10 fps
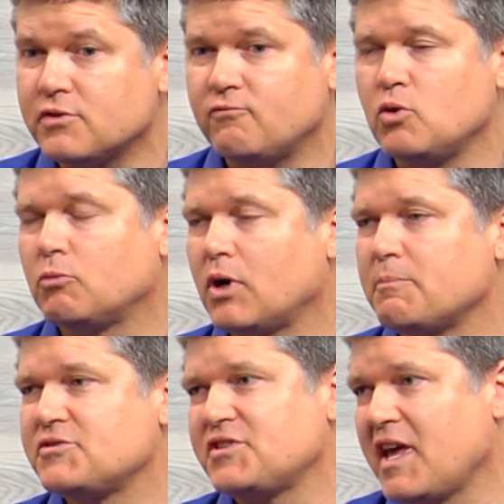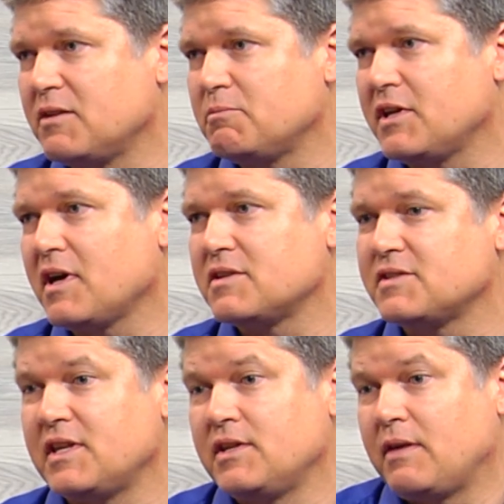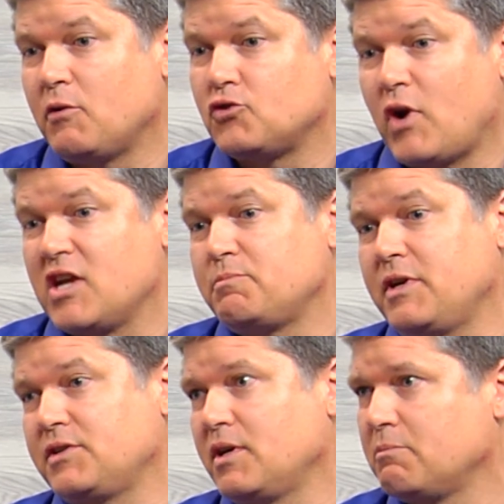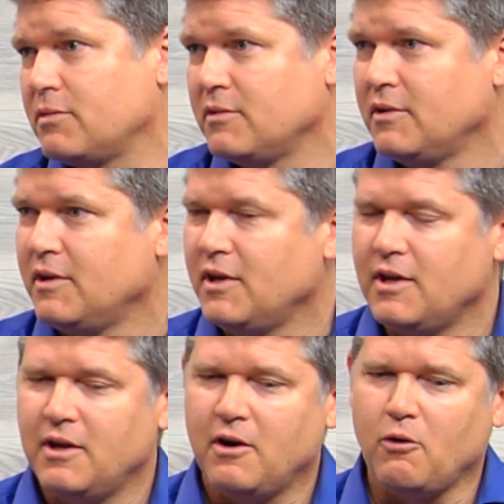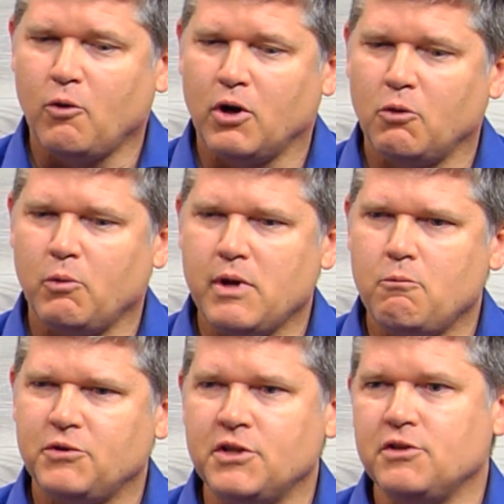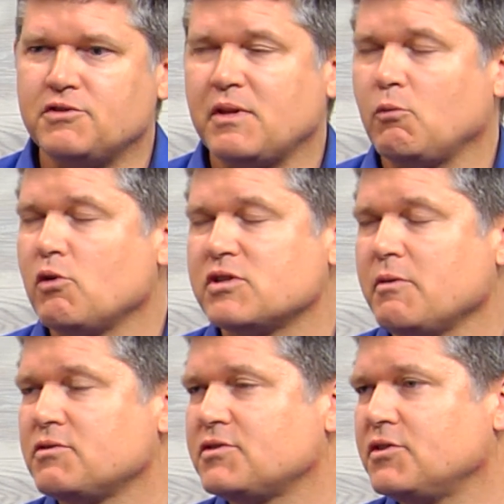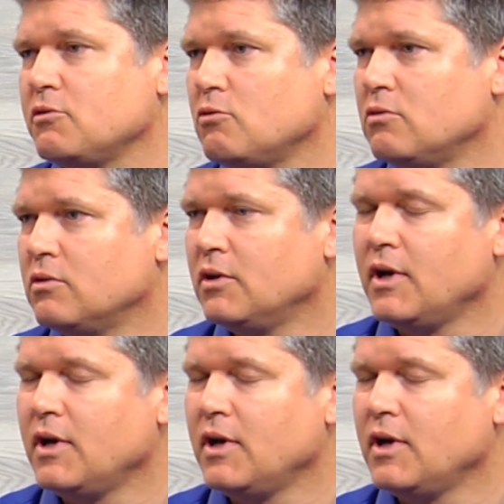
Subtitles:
of whom were upset because they didn't have their trash picked up, or we didn't do something we were supposed to do.